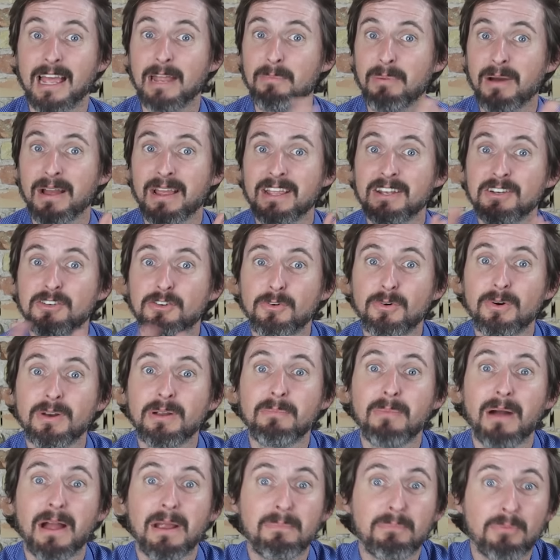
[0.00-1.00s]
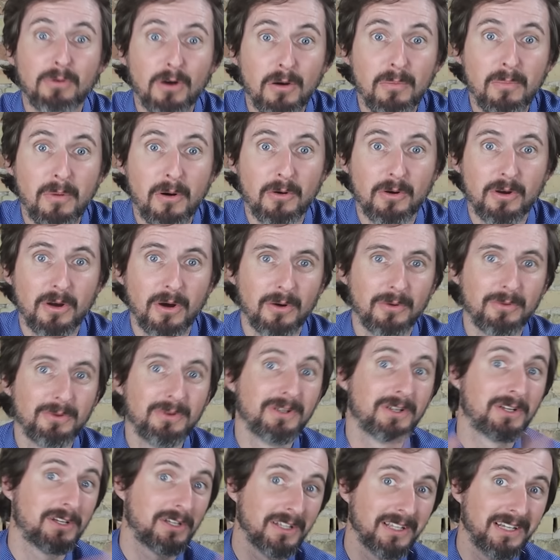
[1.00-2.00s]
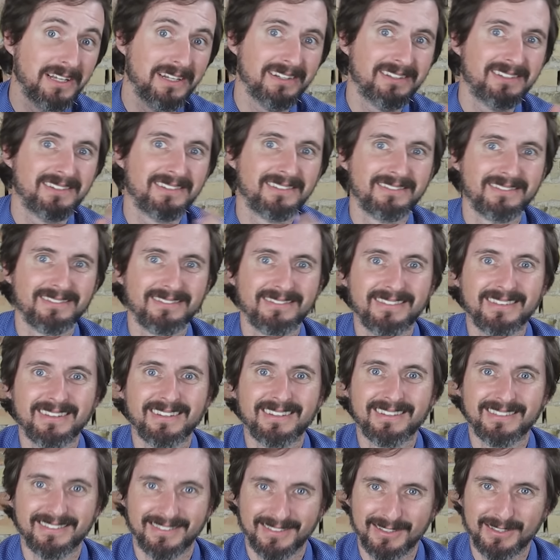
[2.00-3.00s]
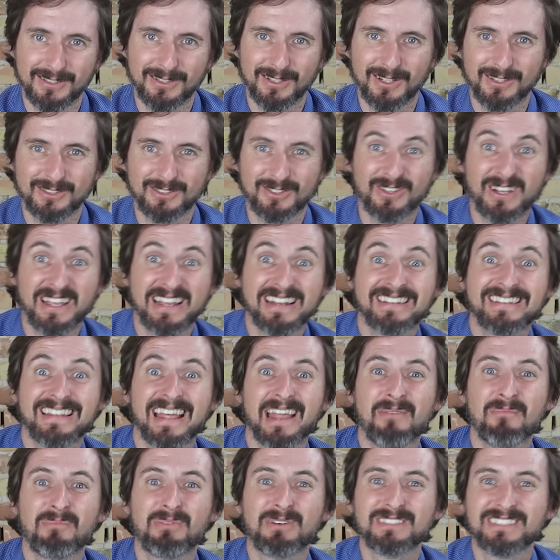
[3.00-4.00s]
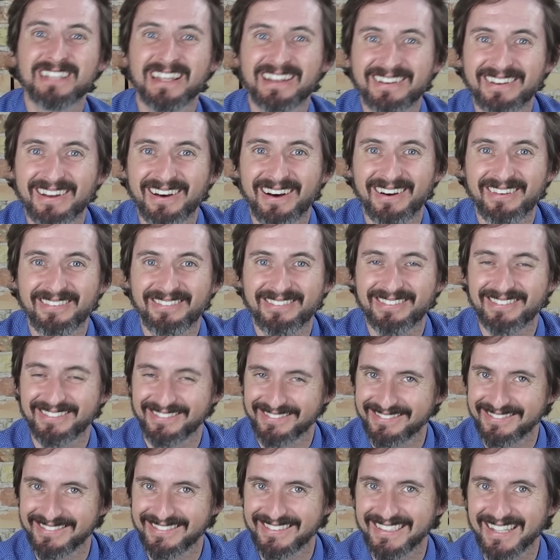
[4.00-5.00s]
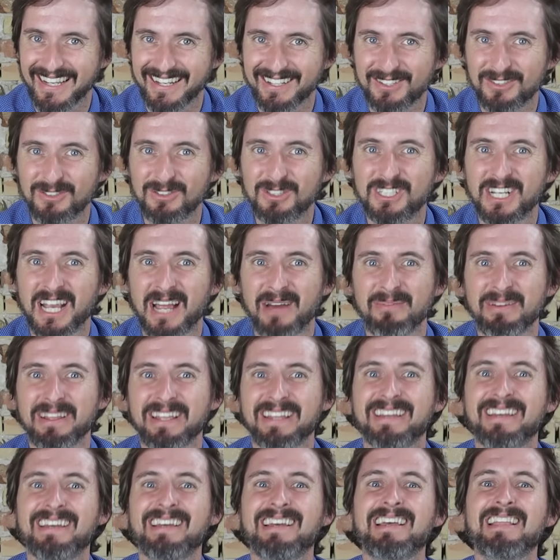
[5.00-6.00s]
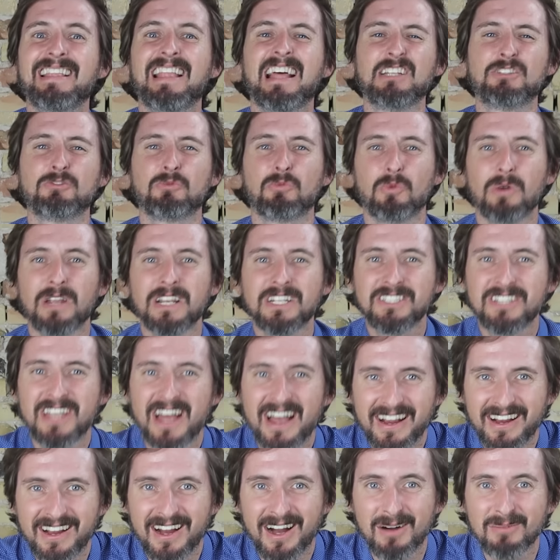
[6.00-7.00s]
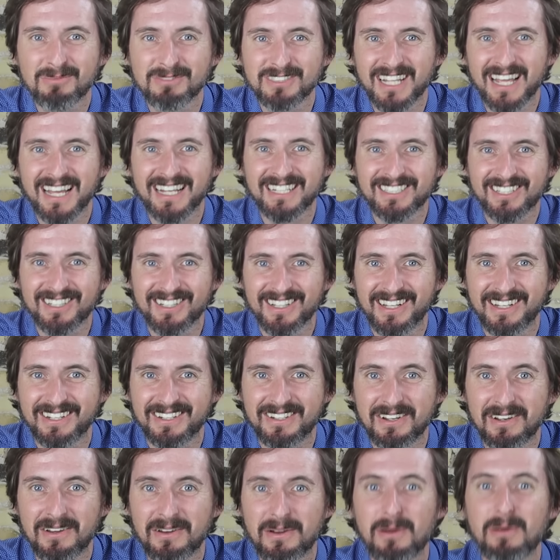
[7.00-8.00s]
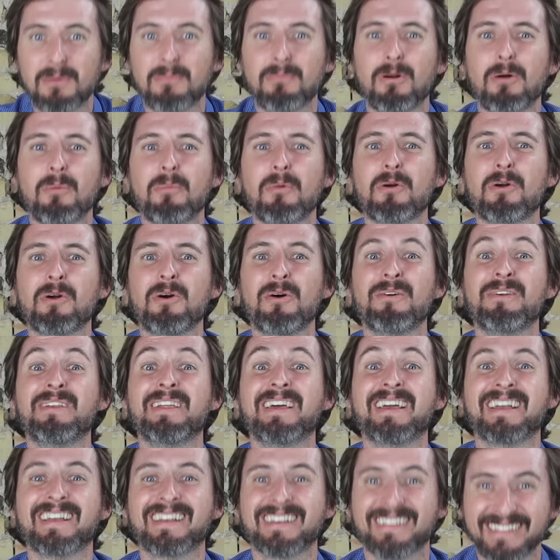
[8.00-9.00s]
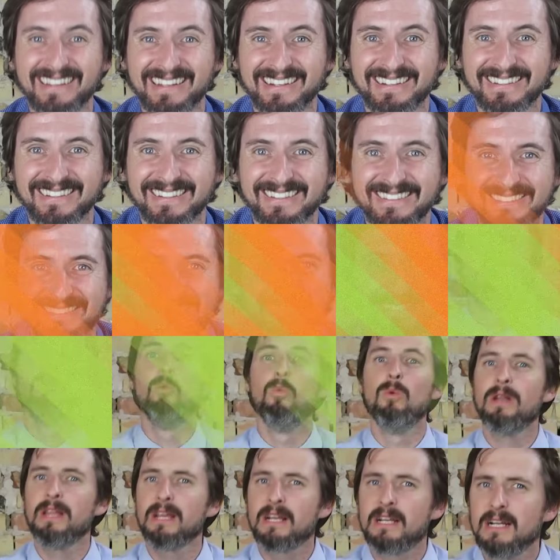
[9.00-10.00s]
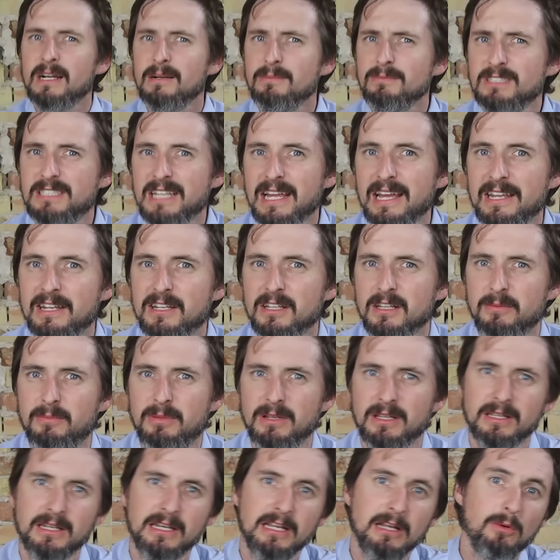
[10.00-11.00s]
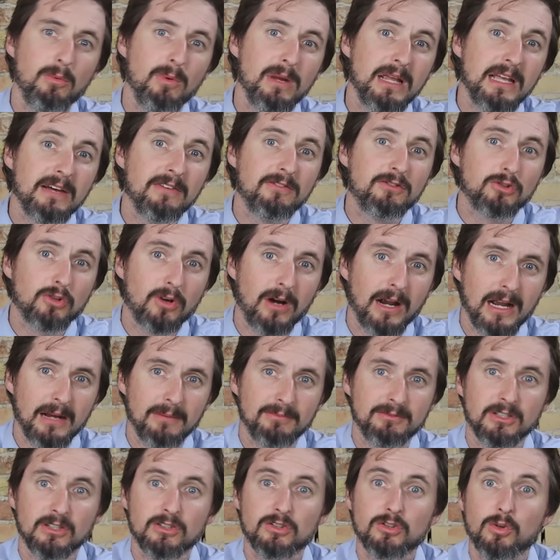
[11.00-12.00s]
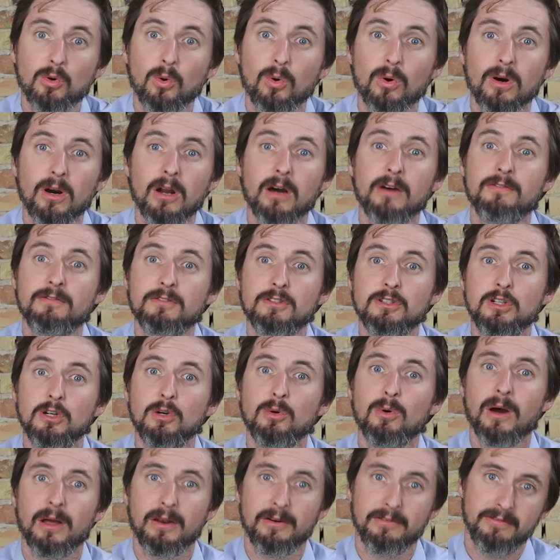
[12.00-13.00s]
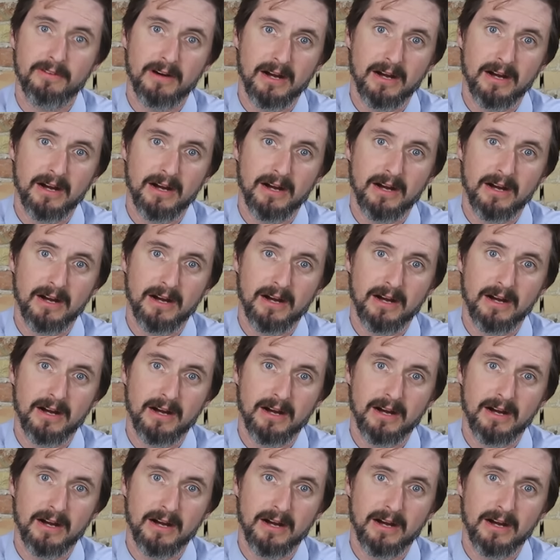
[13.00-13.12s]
And by entering my promo code, Clint, you'll also get 10% off. Not too shabby. That's ridge.com slash Clint, promo code Clint. When it comes to handleability, we give Triops a score of 2 out of